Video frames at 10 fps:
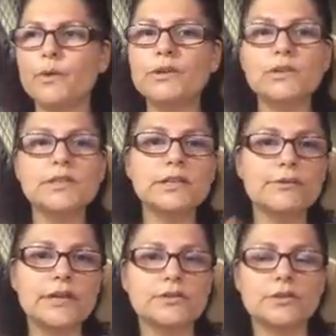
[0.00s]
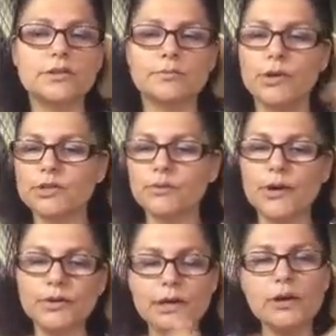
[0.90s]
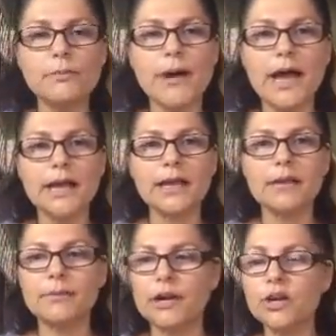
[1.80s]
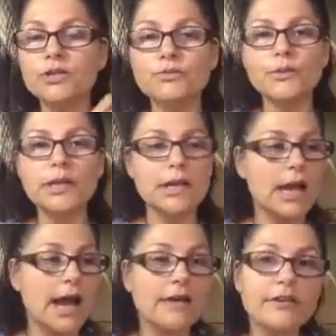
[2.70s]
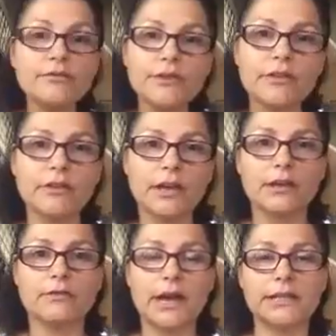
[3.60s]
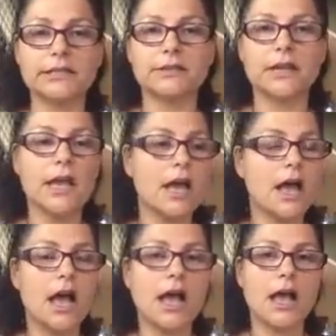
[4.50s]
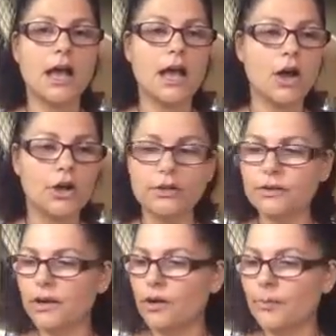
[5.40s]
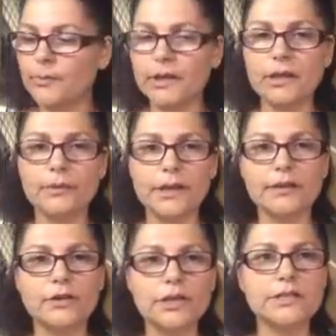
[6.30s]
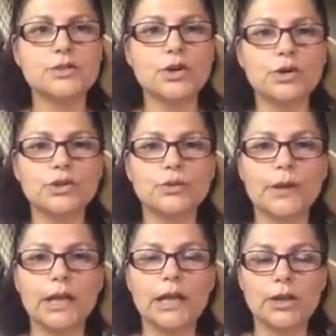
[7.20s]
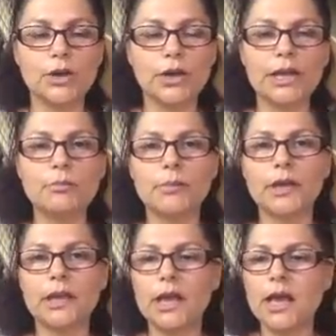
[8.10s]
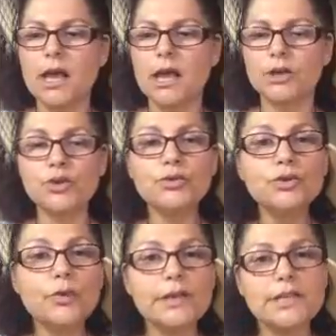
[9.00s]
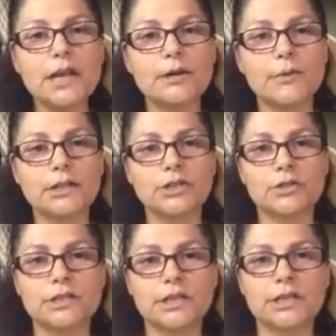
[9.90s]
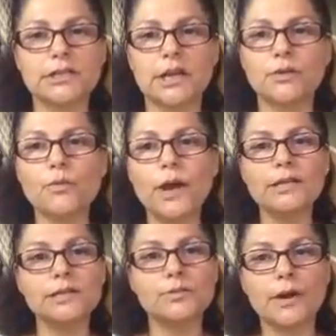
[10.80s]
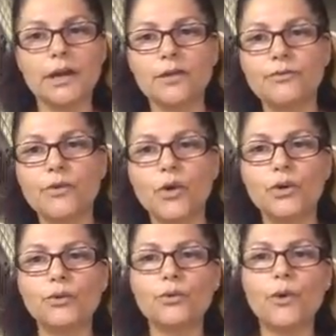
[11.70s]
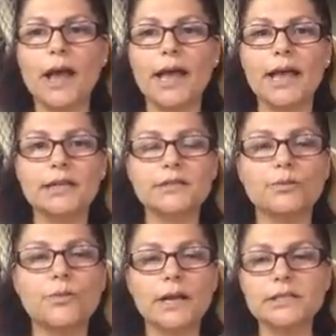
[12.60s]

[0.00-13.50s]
see results. But when you go back, because we have everything in writing on the copy or whatever it is you're doing, you're keeping, you know exactly what you did and what is working for you and what